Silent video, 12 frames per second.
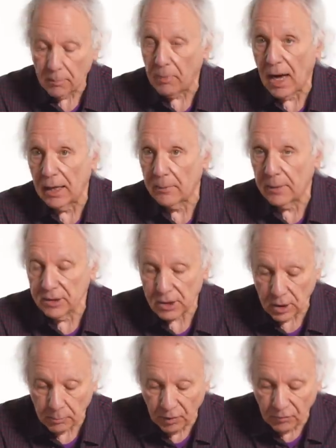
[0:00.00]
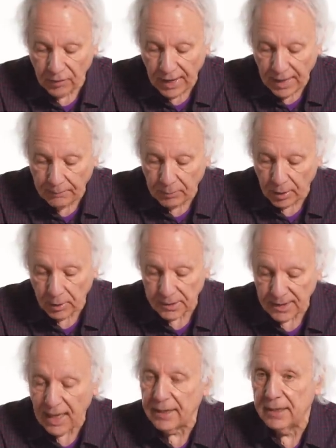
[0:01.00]
bottom can still be flat because
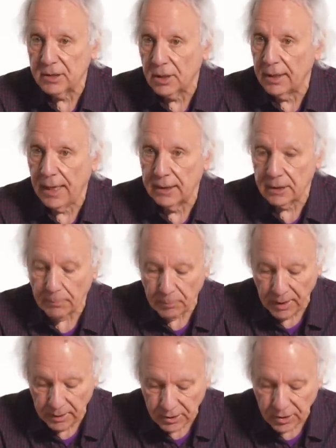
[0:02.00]
that is going to end up being the